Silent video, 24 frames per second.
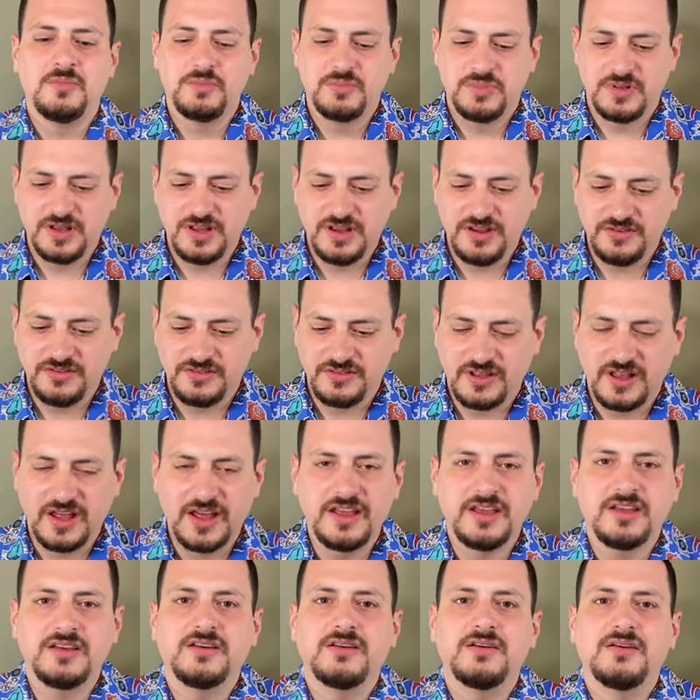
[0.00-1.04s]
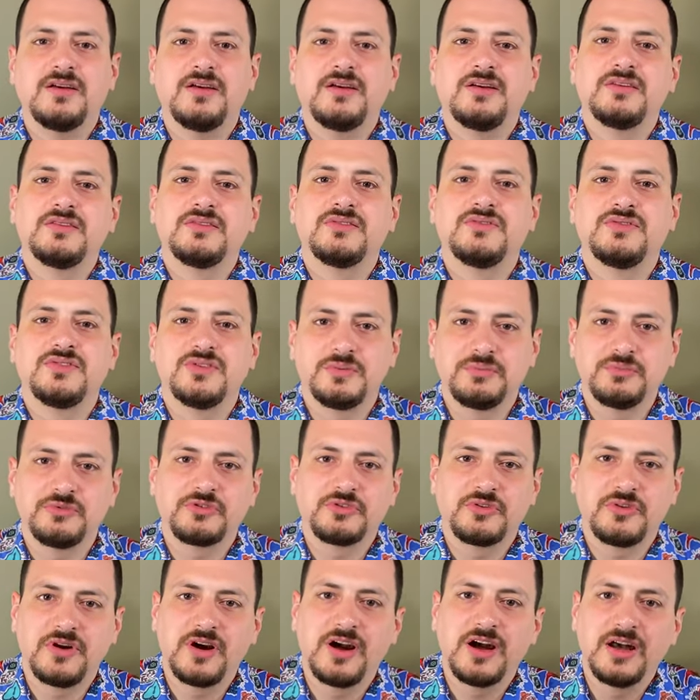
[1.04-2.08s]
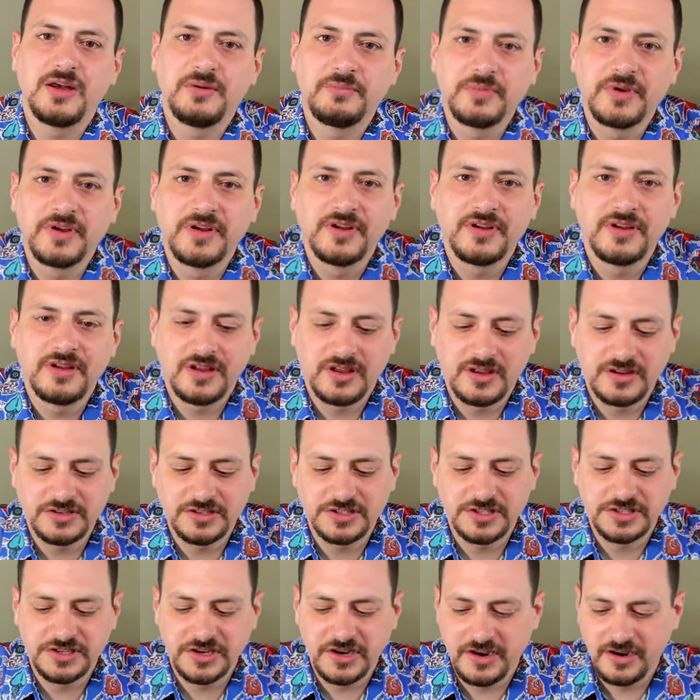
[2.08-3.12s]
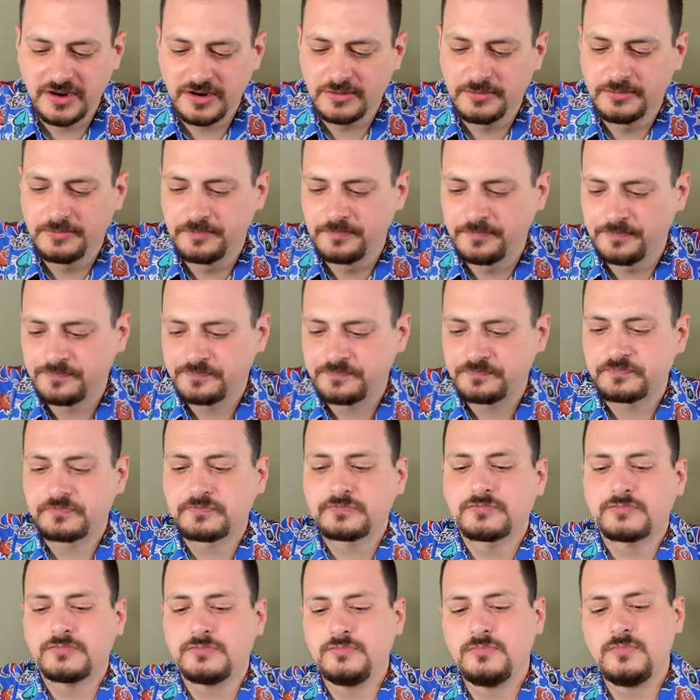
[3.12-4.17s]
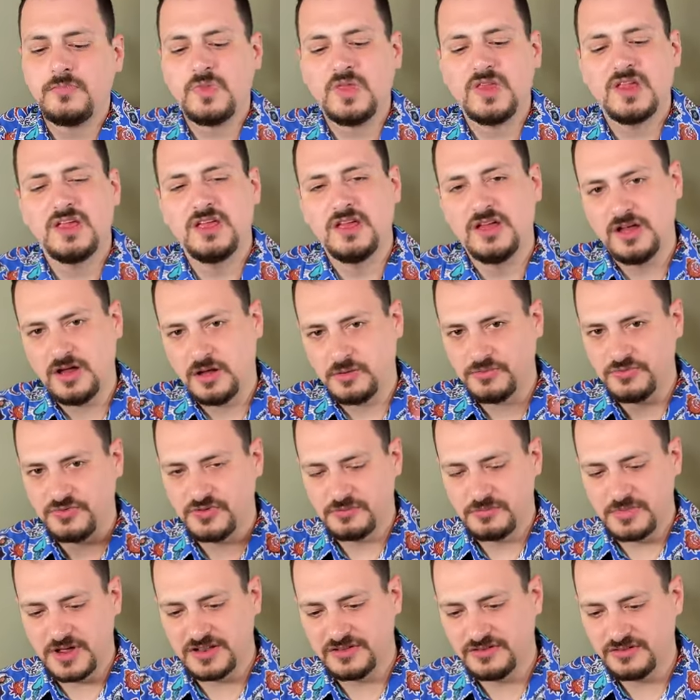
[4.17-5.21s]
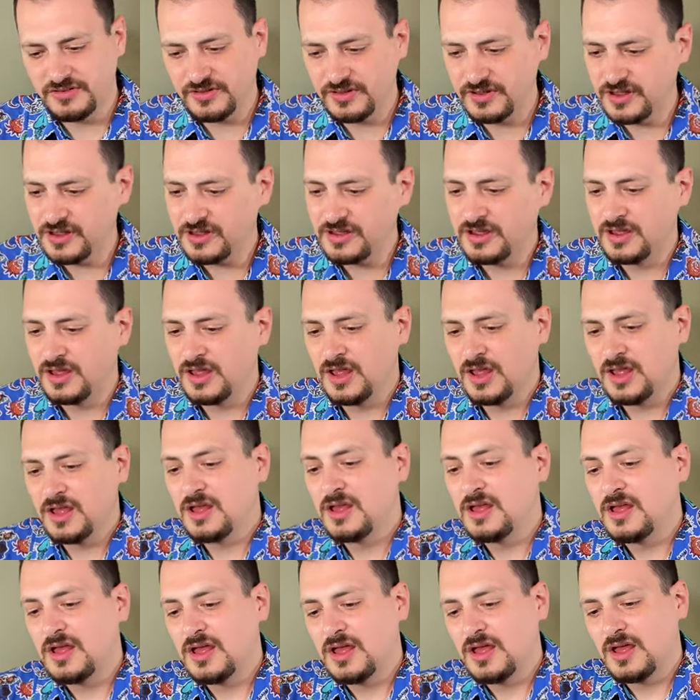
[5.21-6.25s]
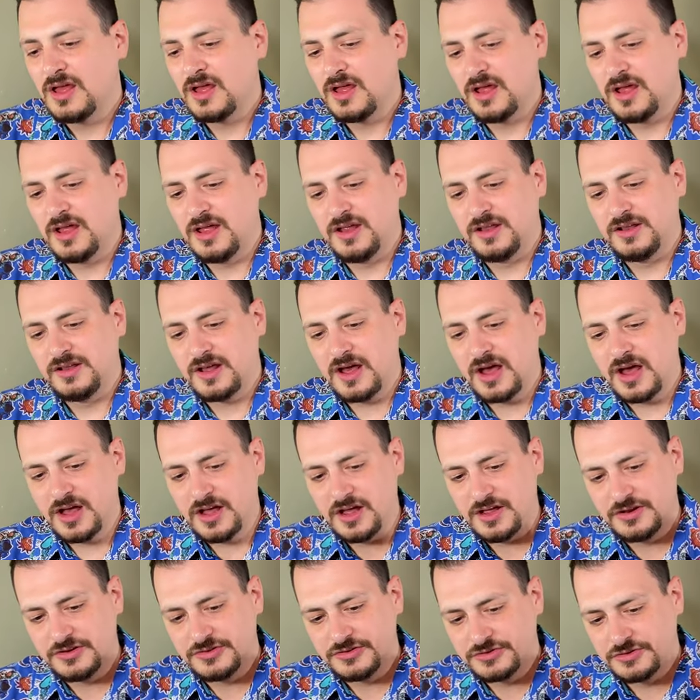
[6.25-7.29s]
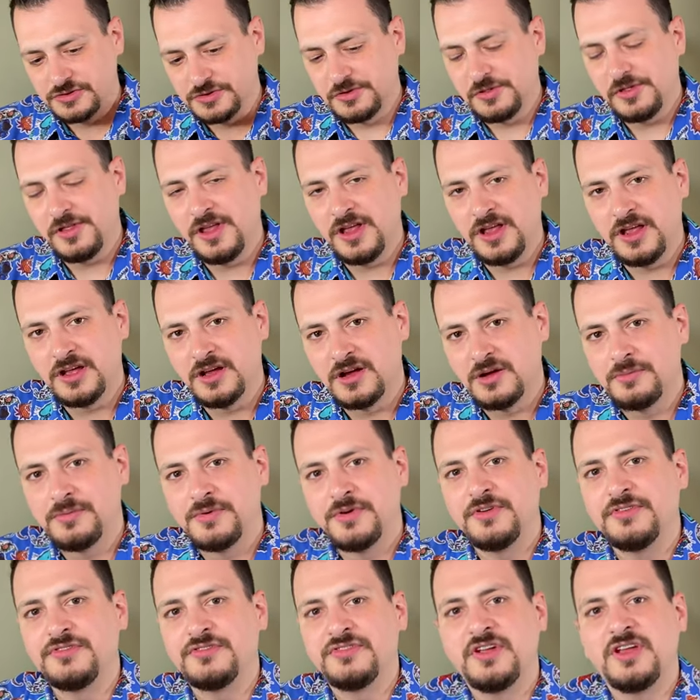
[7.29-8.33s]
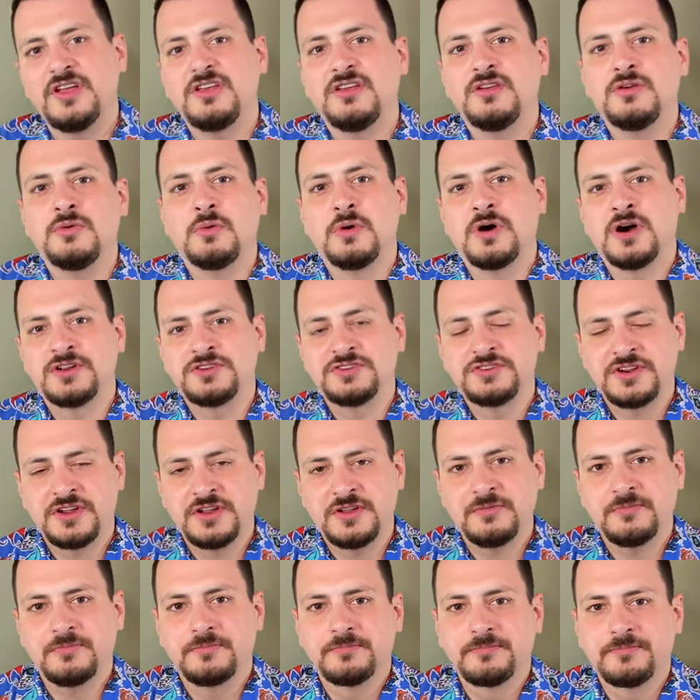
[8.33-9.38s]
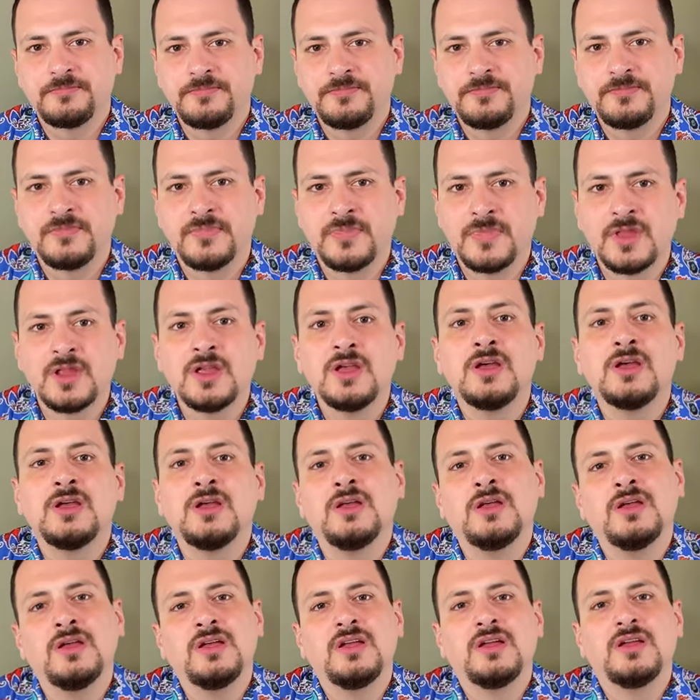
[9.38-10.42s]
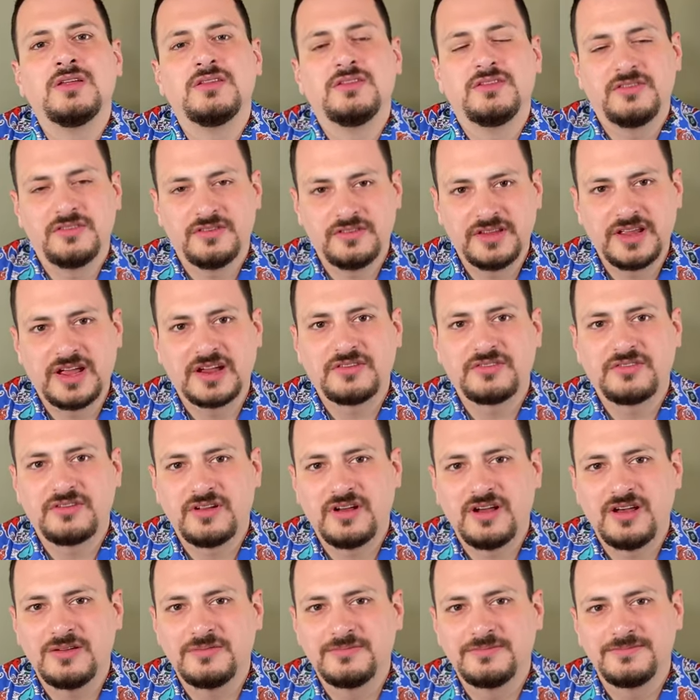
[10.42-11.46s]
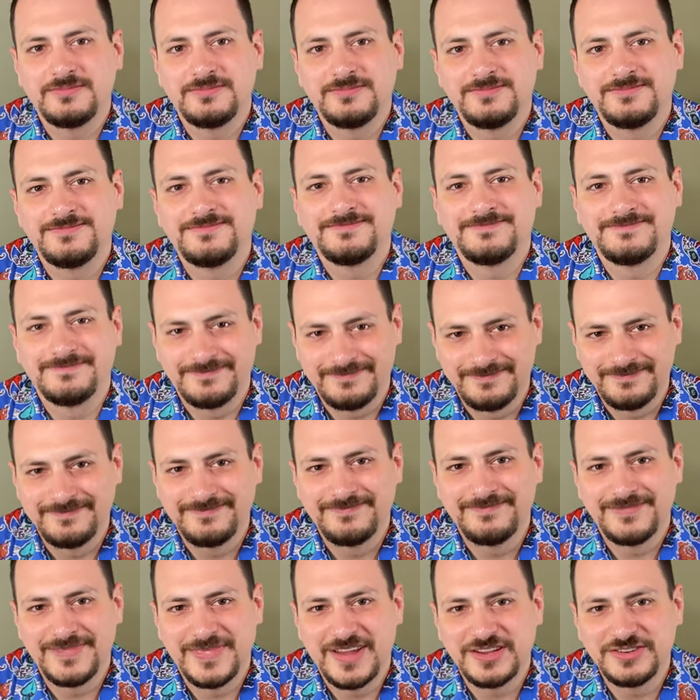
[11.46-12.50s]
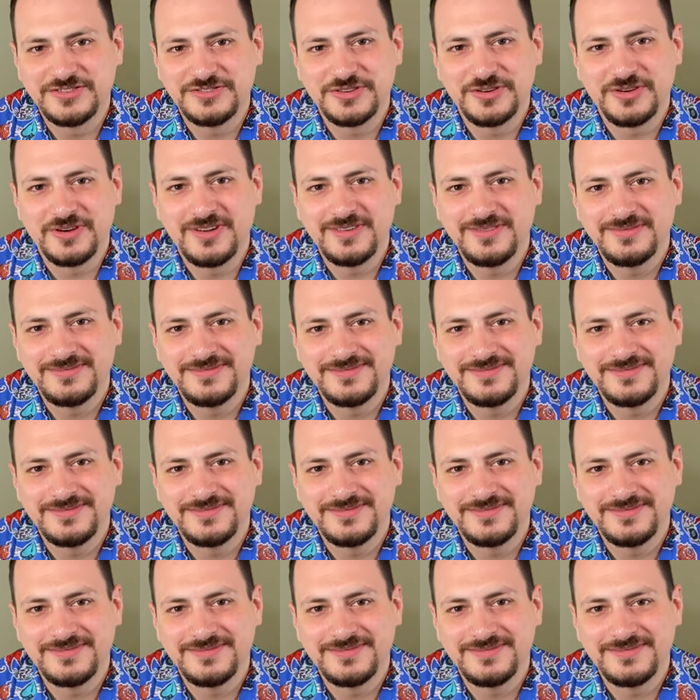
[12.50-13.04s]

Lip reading: Please like, subscribe, and share. It helps immensely, and I truly appreciate you watching. Until next time, enjoy.